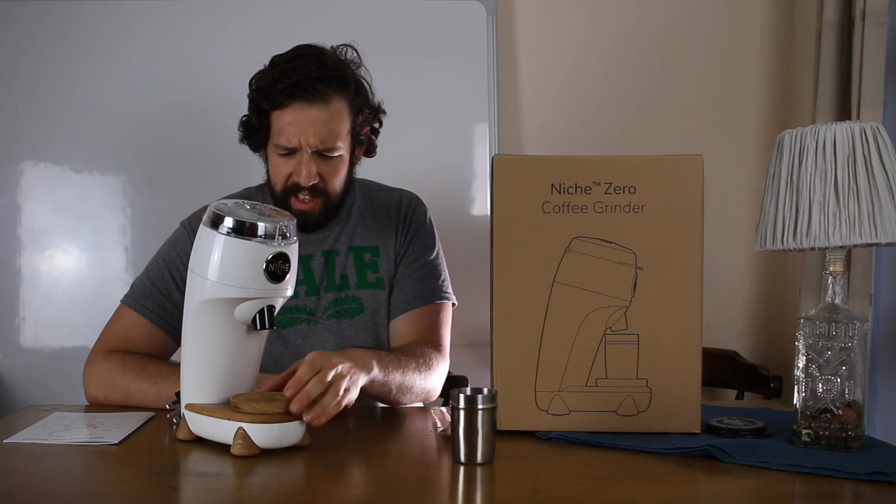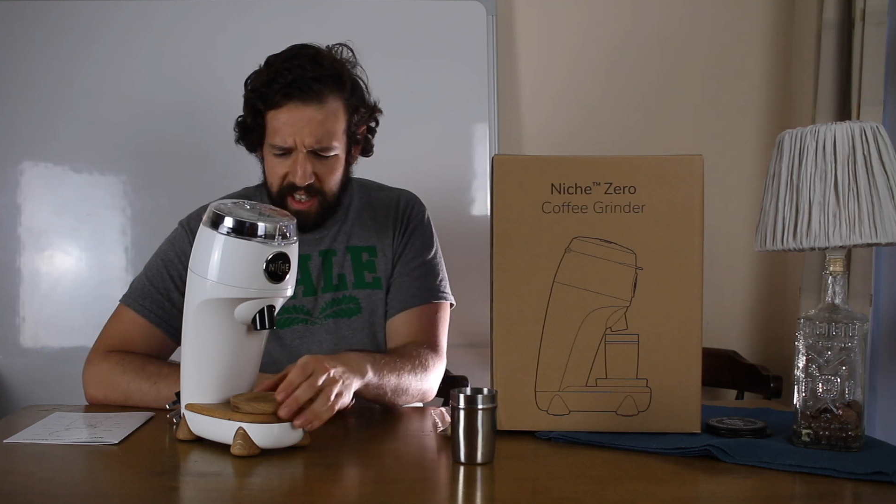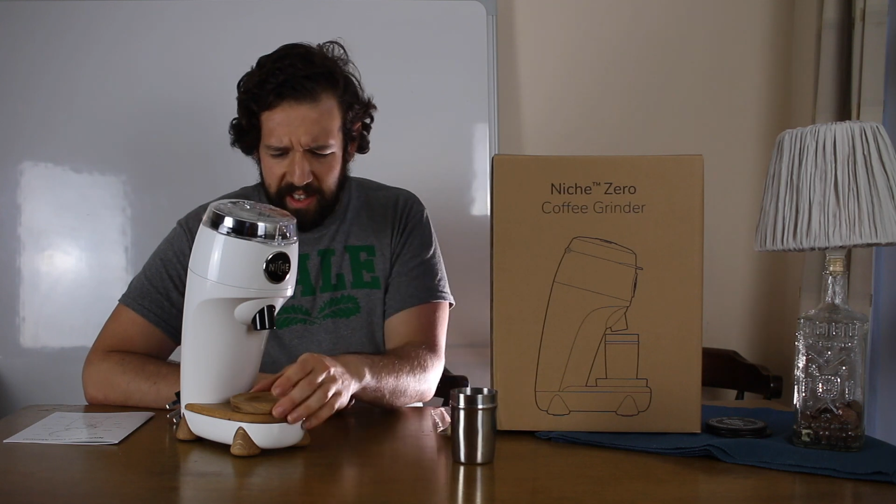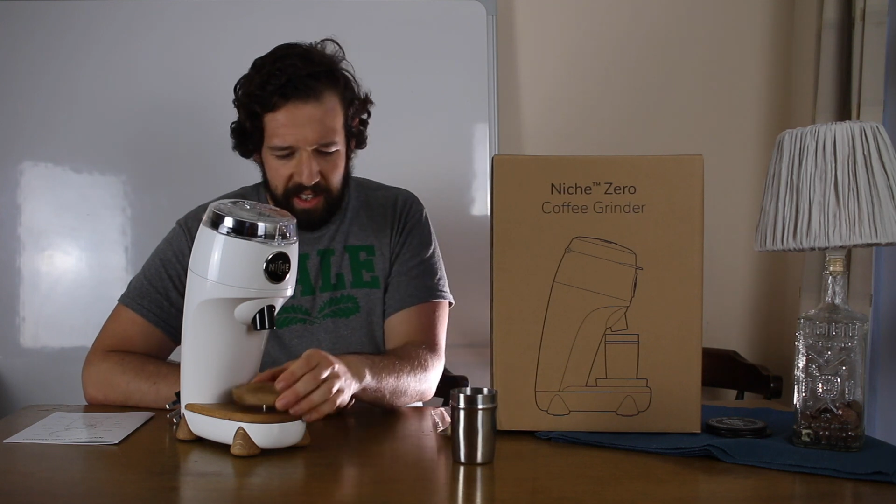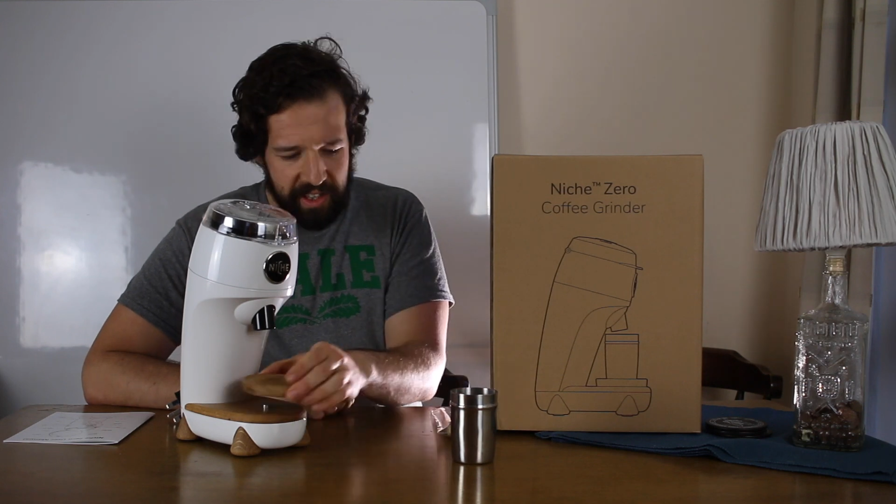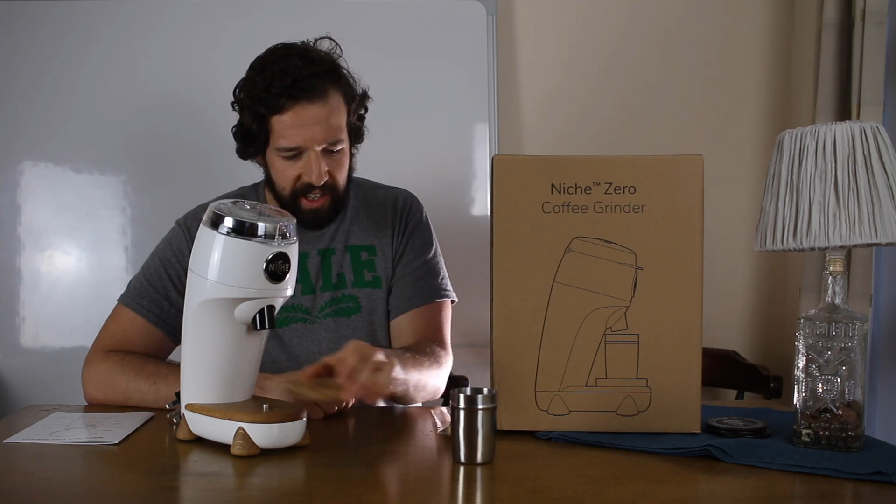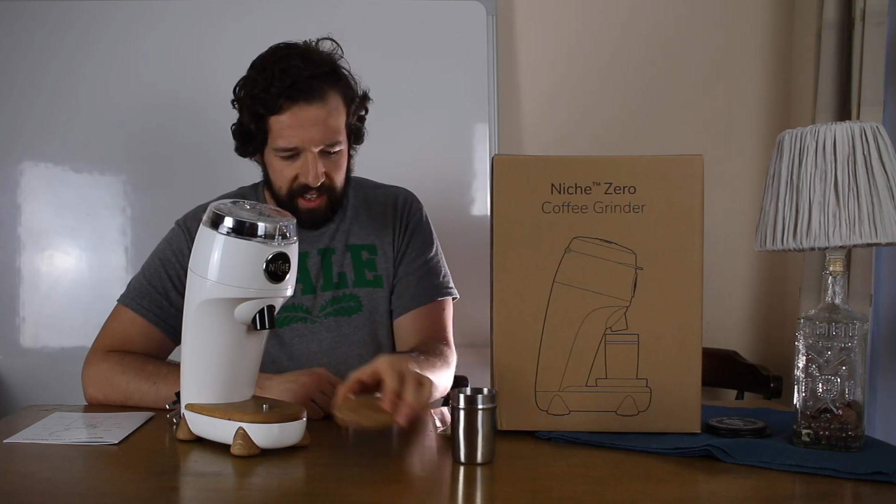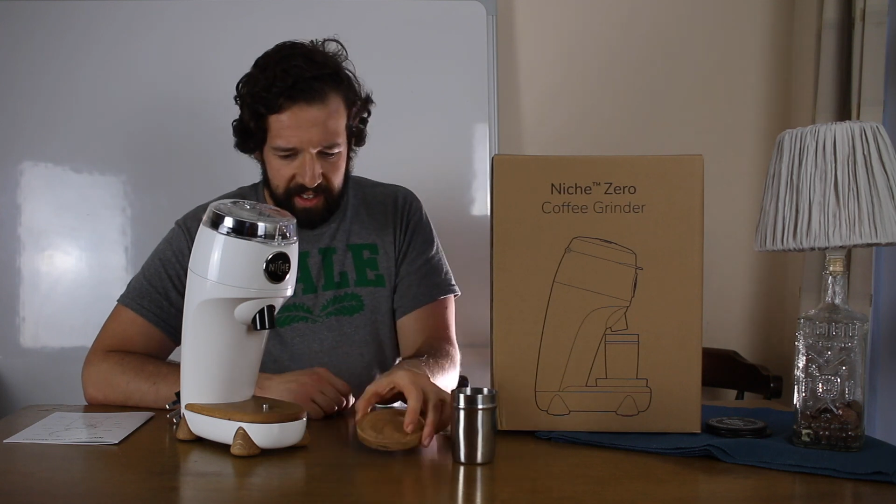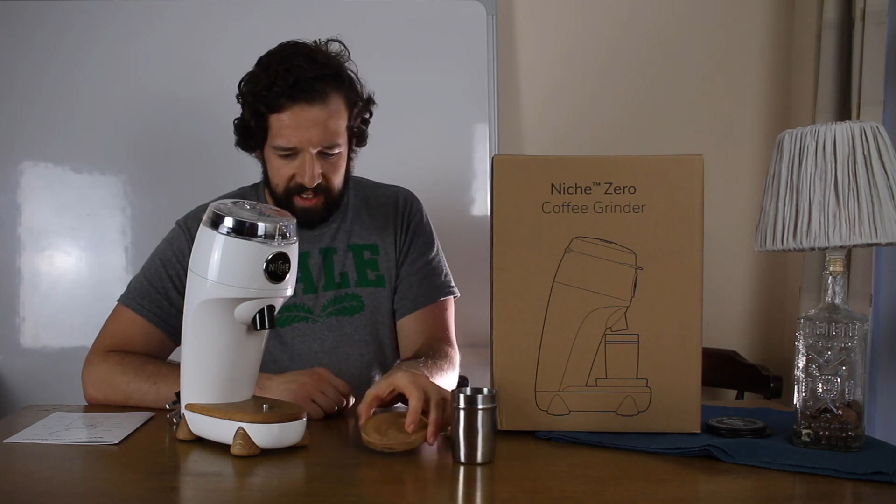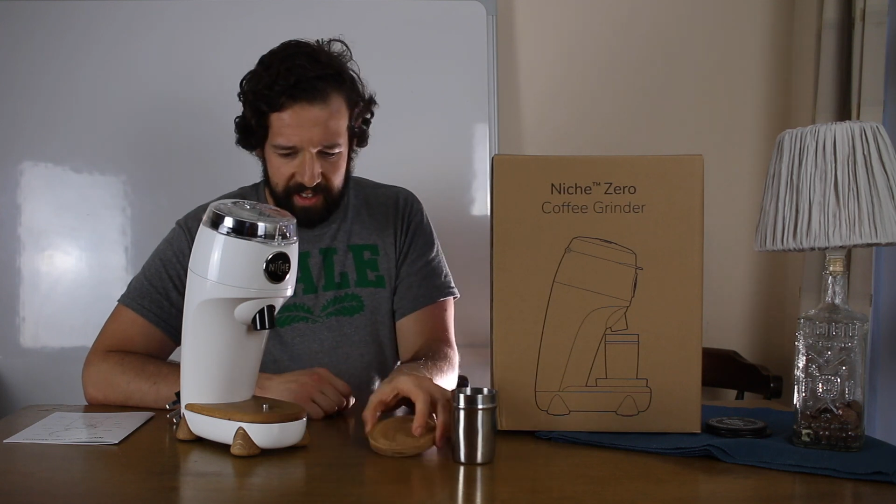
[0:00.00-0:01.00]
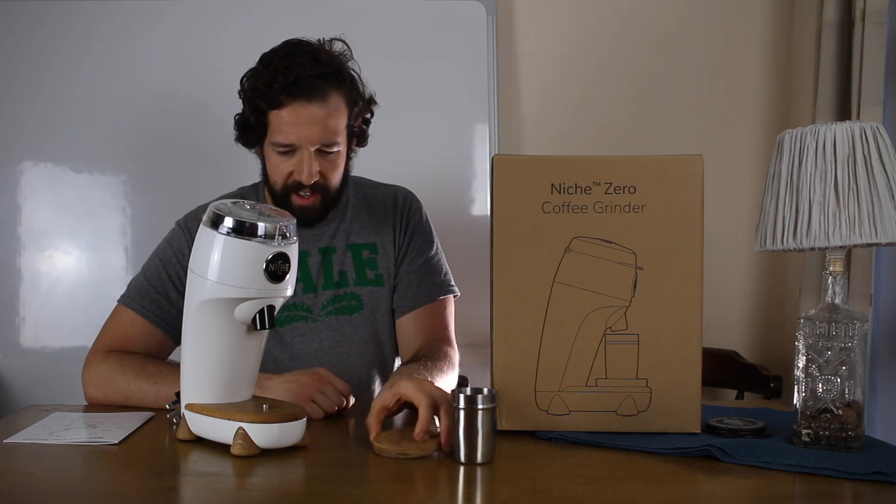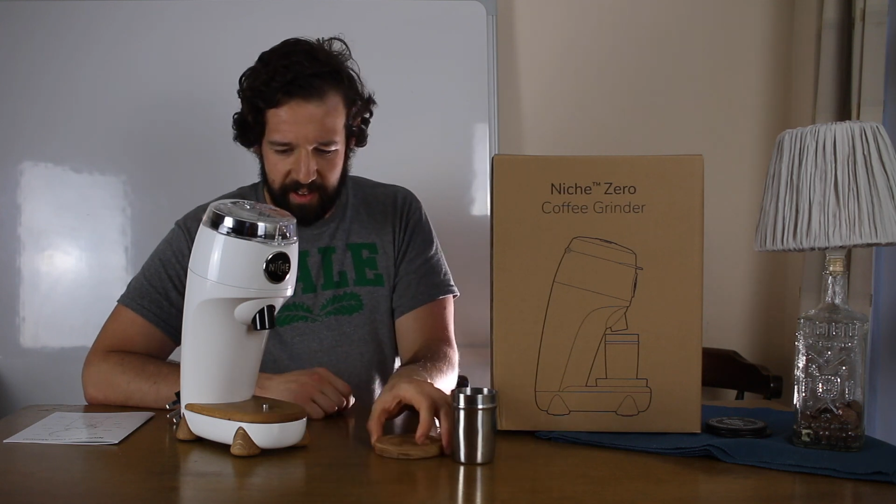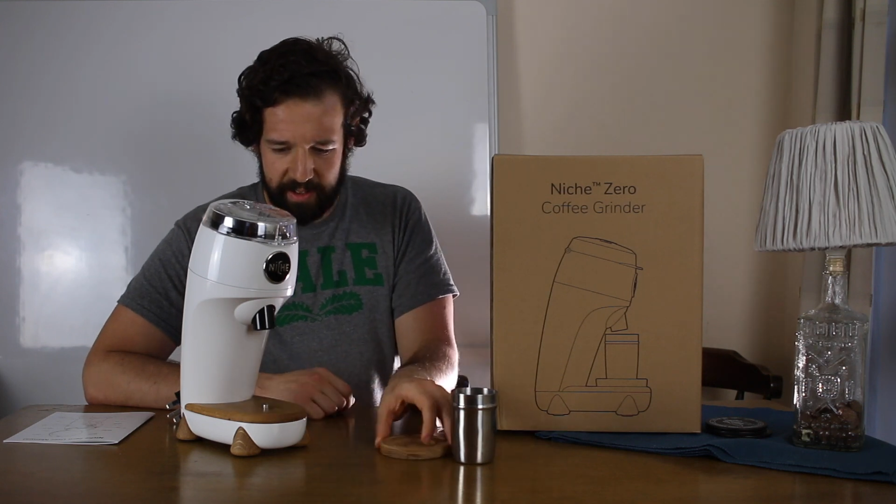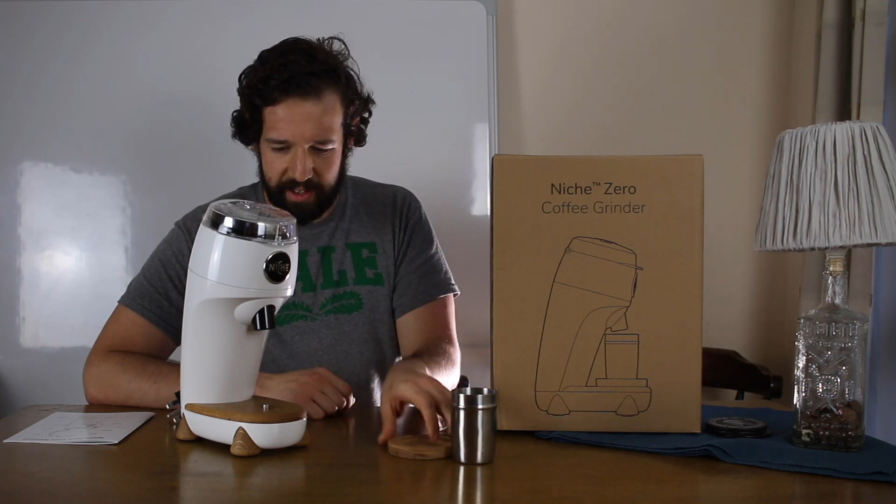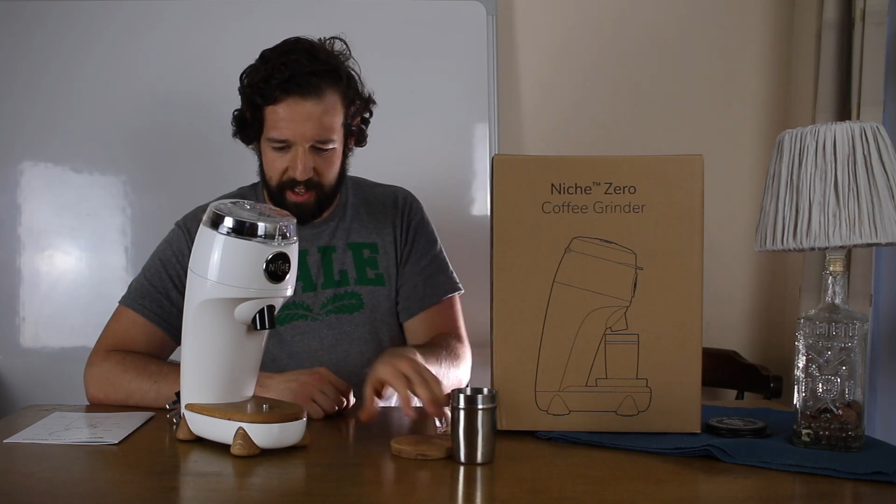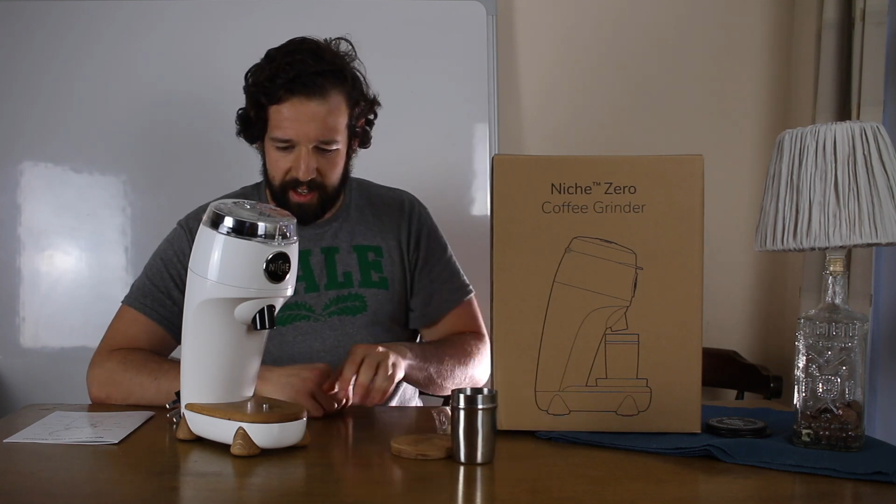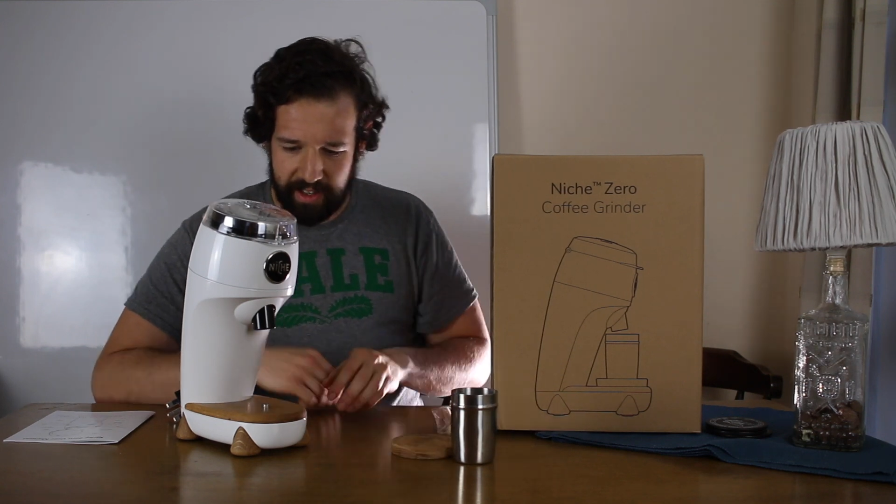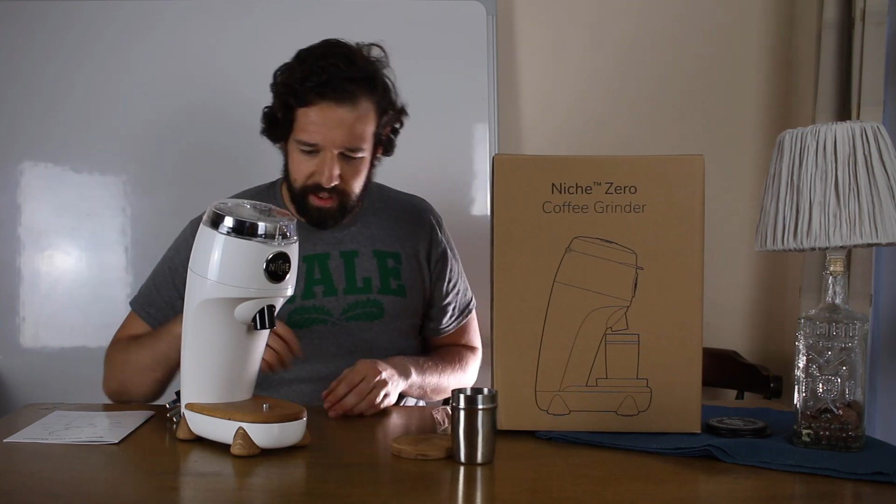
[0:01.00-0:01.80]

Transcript: The other thing that I was kind of